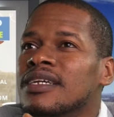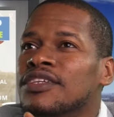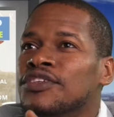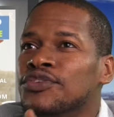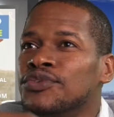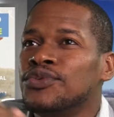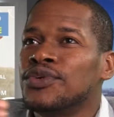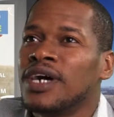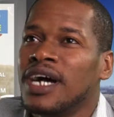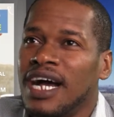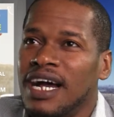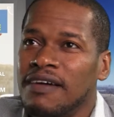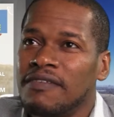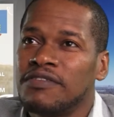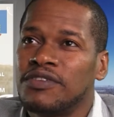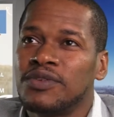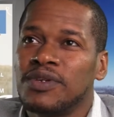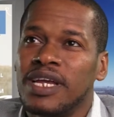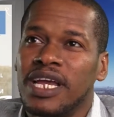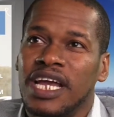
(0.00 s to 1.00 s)
you
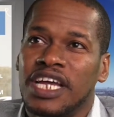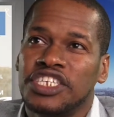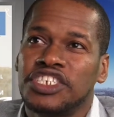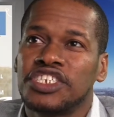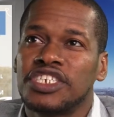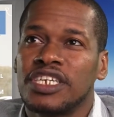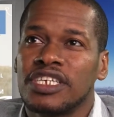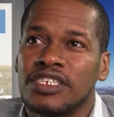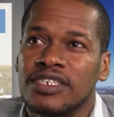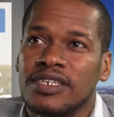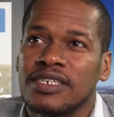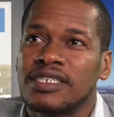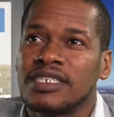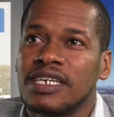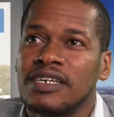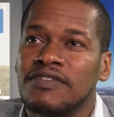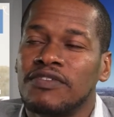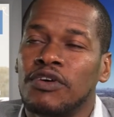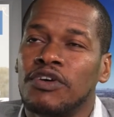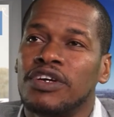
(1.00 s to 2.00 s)
have to educate
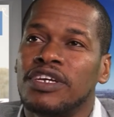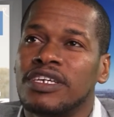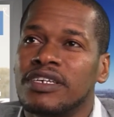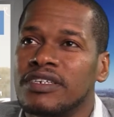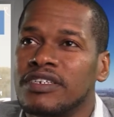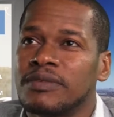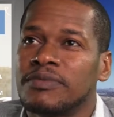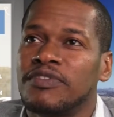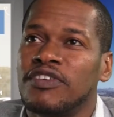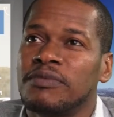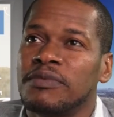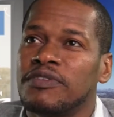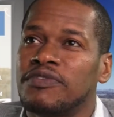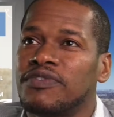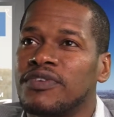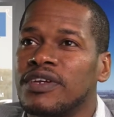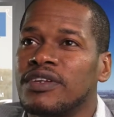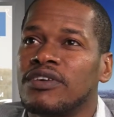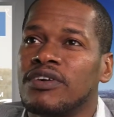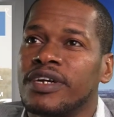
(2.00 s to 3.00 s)
yourself or hear it from a
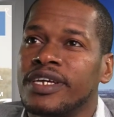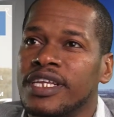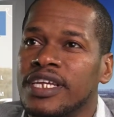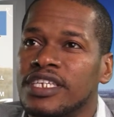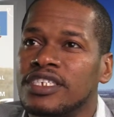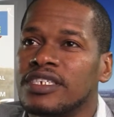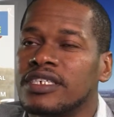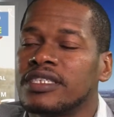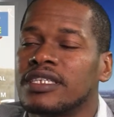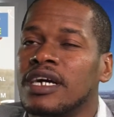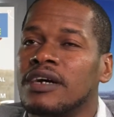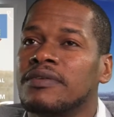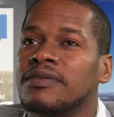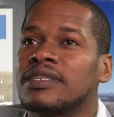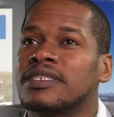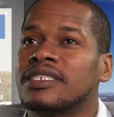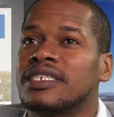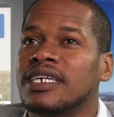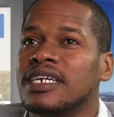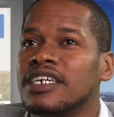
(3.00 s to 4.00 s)
friend or an agent that
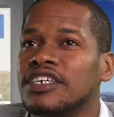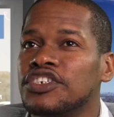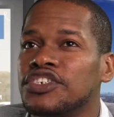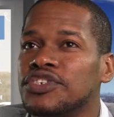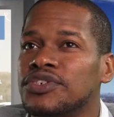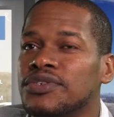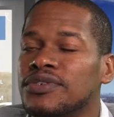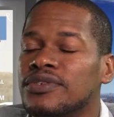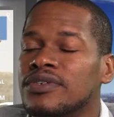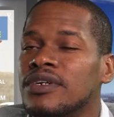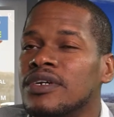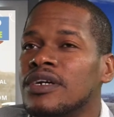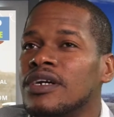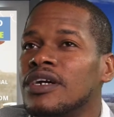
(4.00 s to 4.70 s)
will tell you